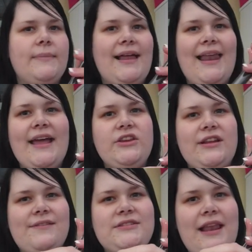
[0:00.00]
But Elaine,
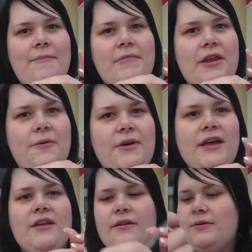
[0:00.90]
you'll have to let me know what
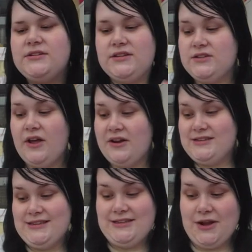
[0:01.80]
colour it was, because I
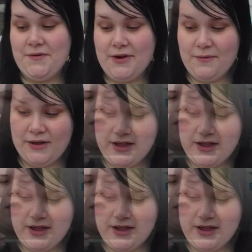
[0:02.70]
honestly don't know what